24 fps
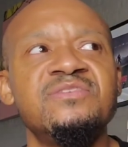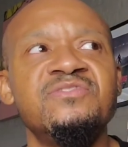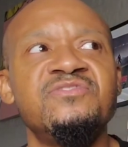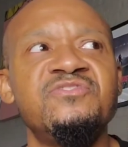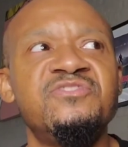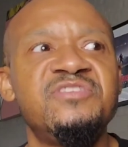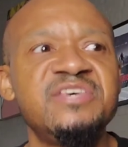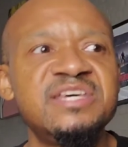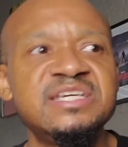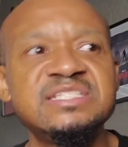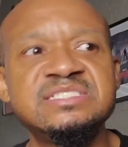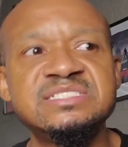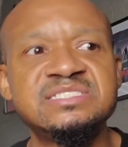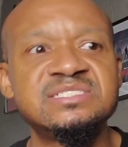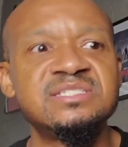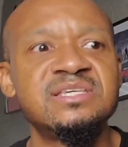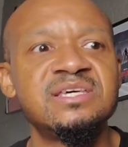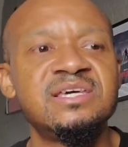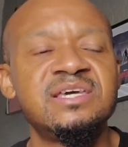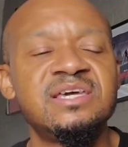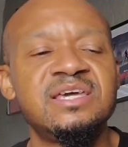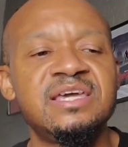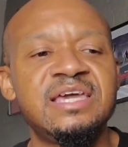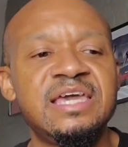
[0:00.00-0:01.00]
this
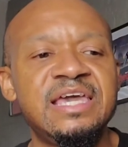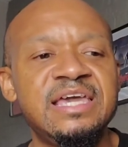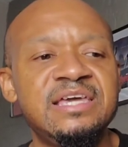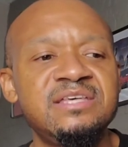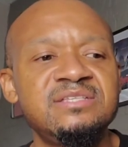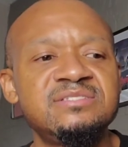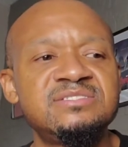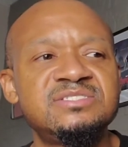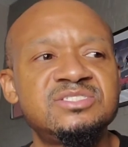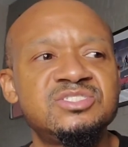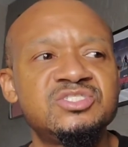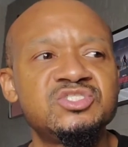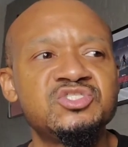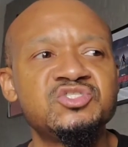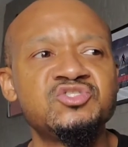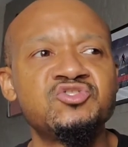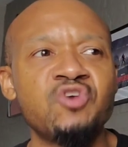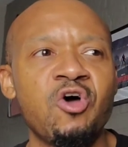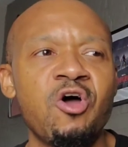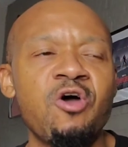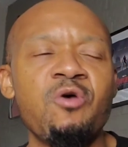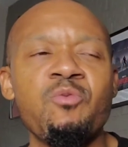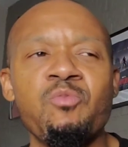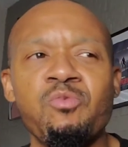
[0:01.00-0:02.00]
is
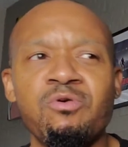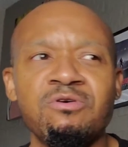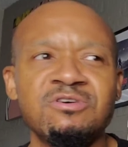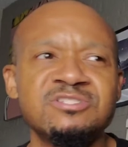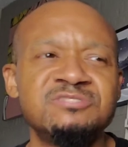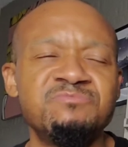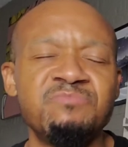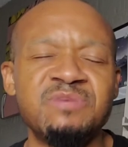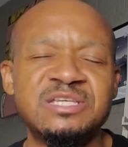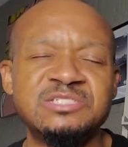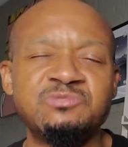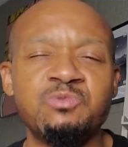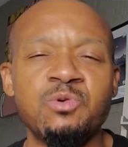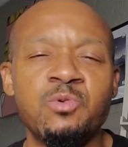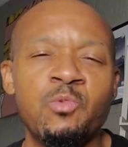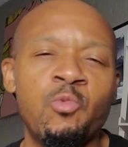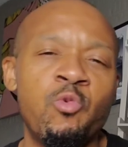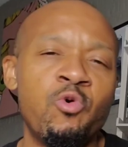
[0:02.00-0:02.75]
Star Wars mixed with